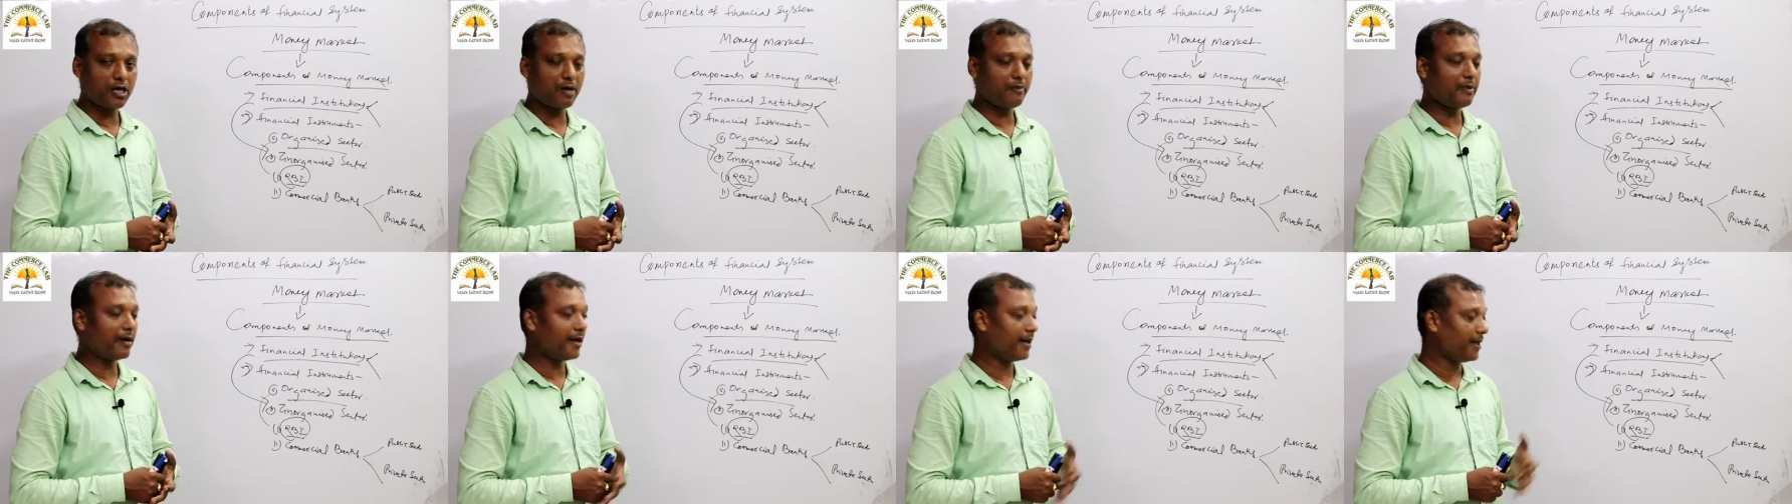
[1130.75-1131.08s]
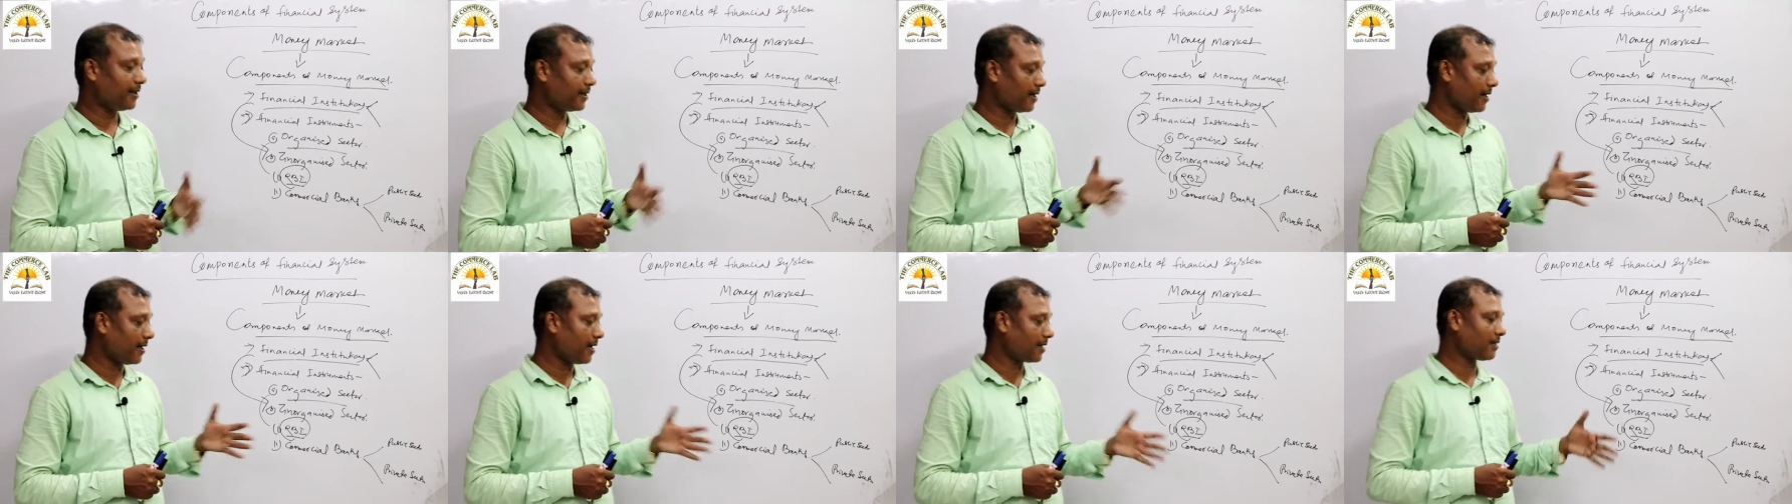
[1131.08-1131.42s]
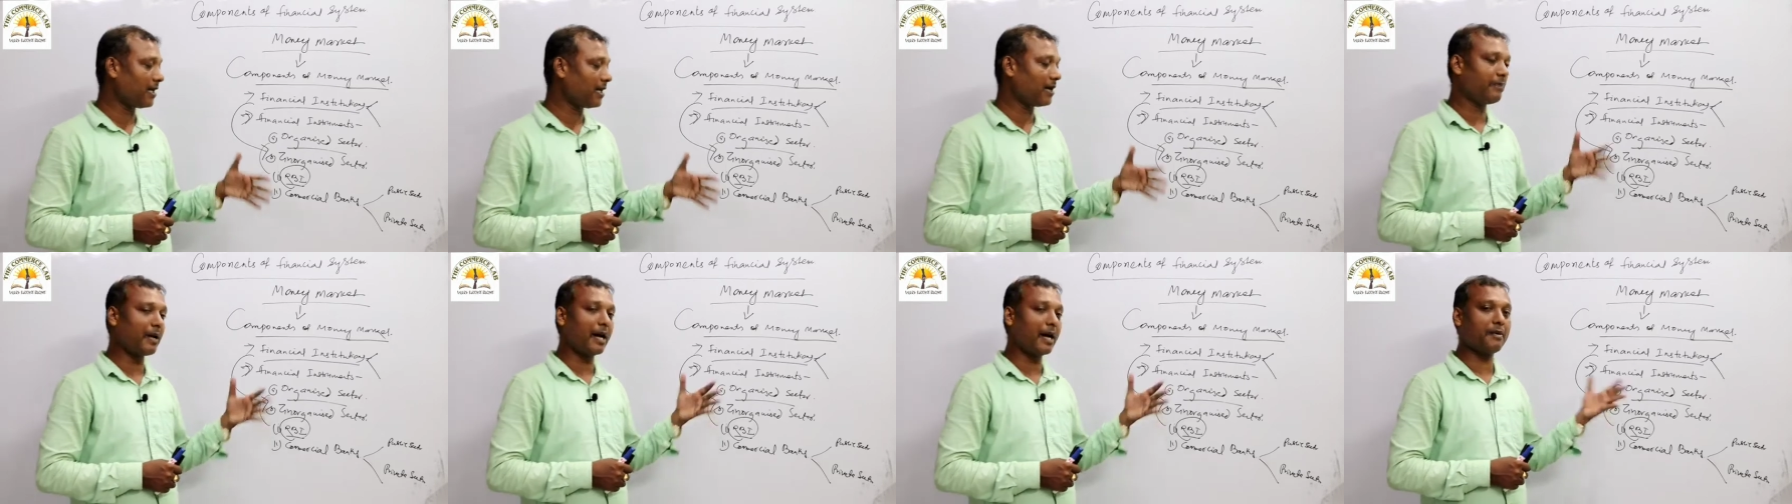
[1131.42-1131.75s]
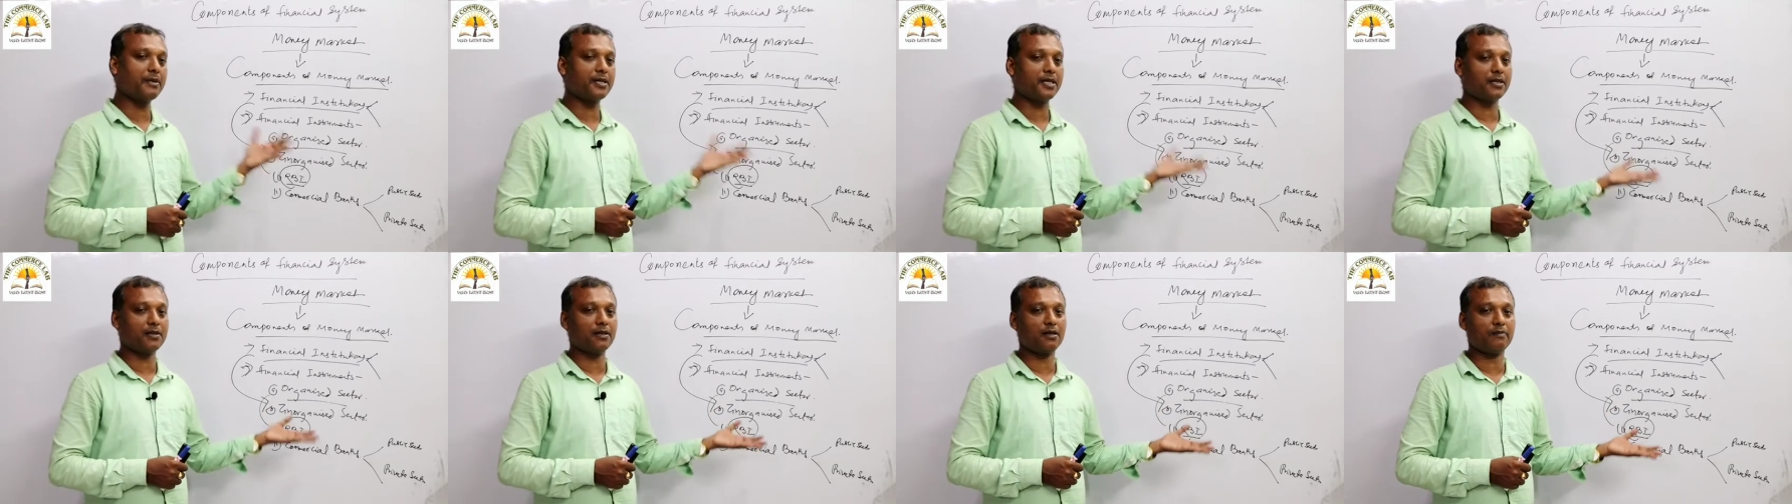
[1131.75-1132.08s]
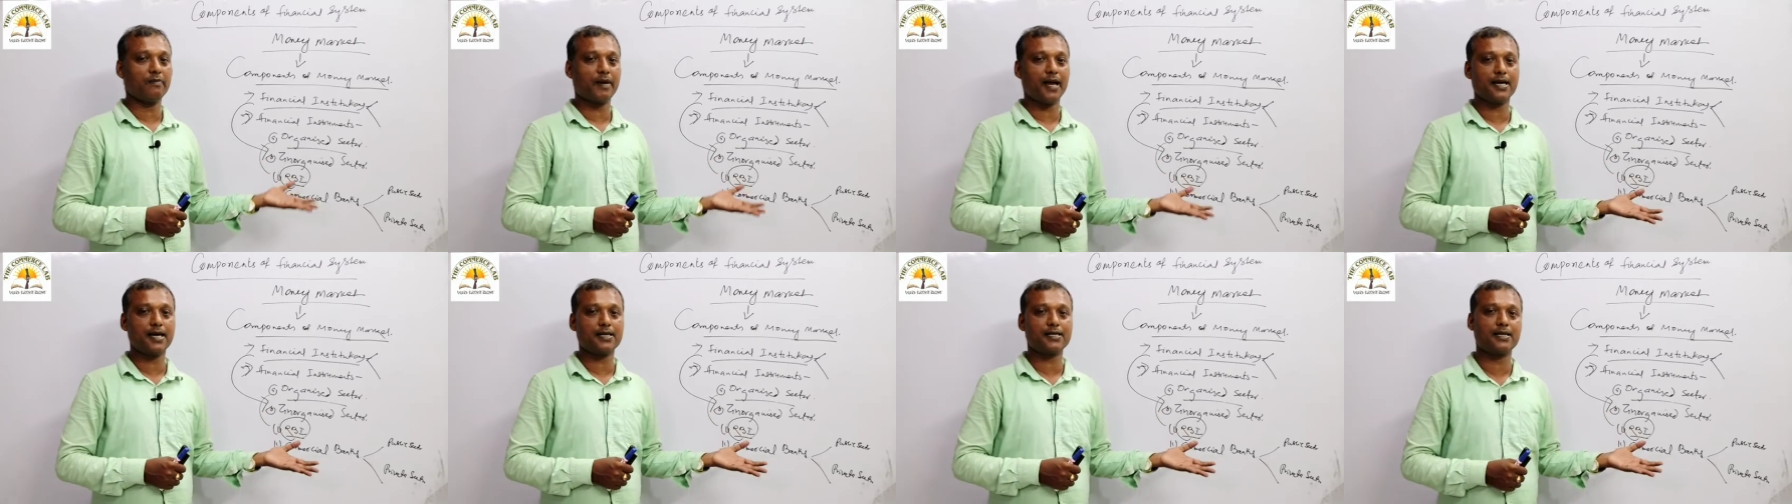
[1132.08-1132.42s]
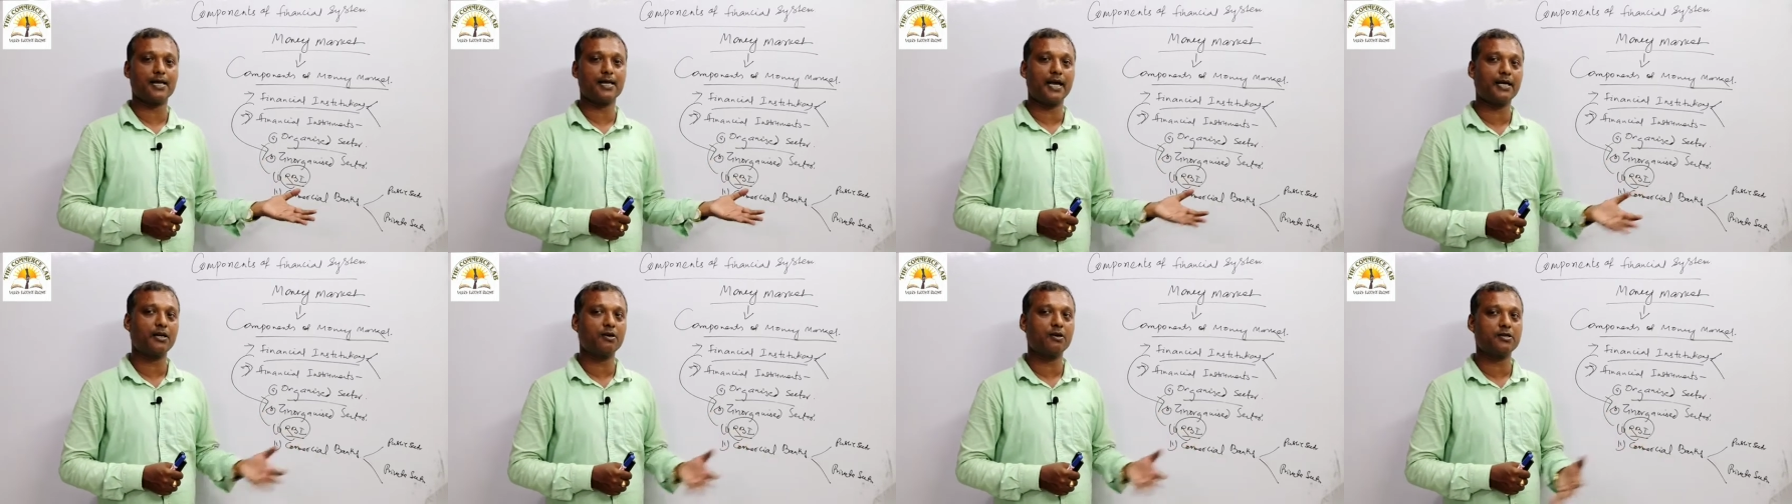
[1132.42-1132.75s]
we have an international private sector
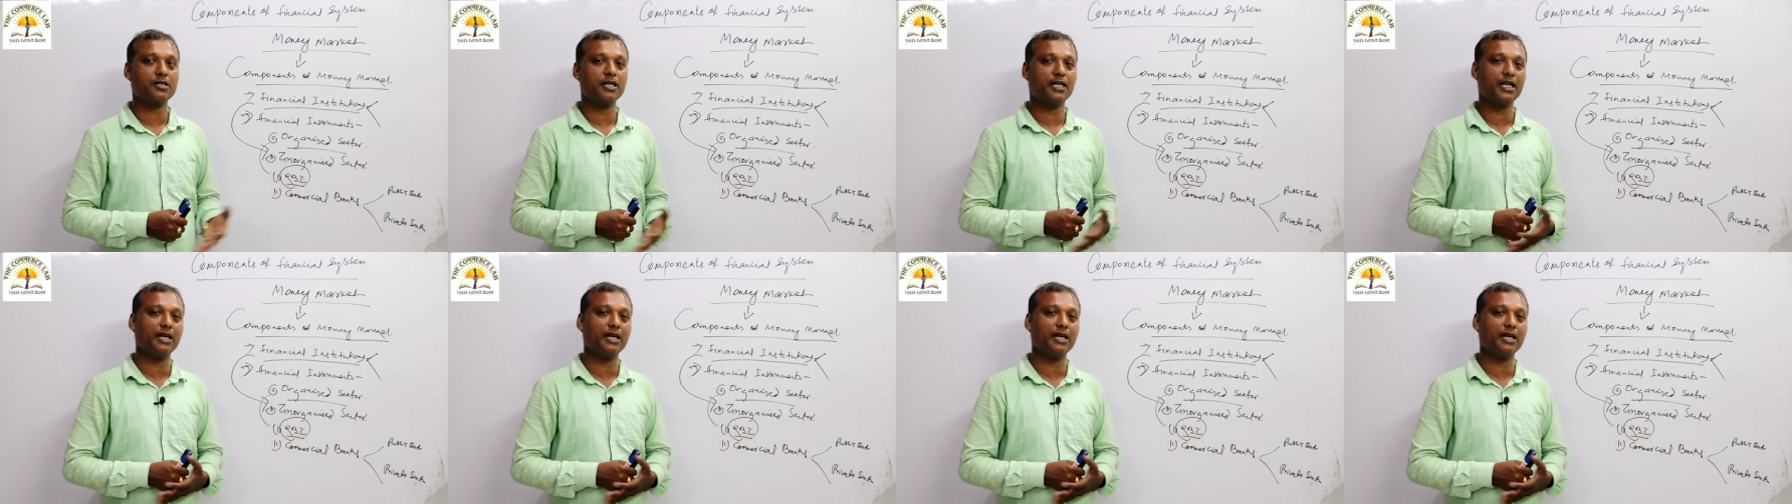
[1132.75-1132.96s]
bank like your